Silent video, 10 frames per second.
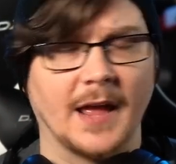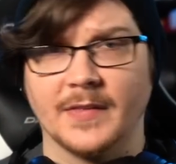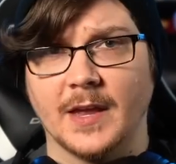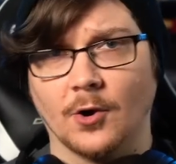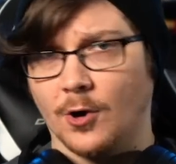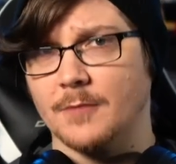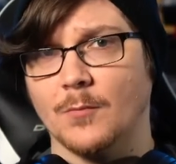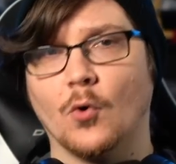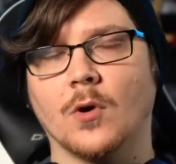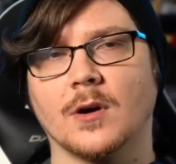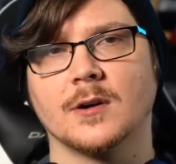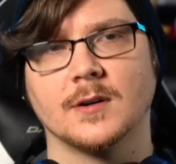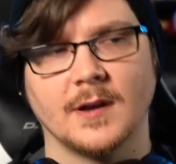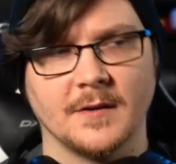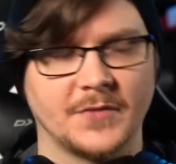and they earn more
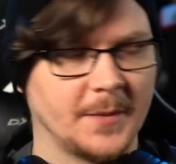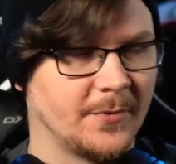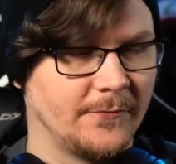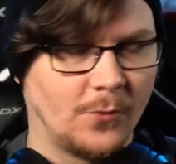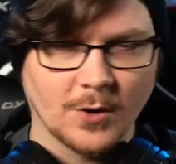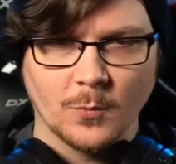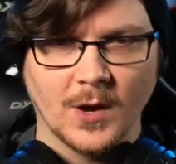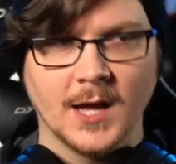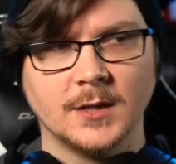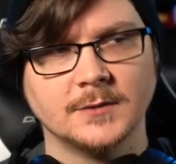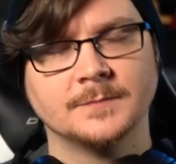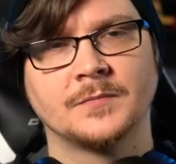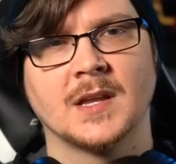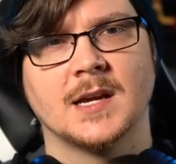if they perform well.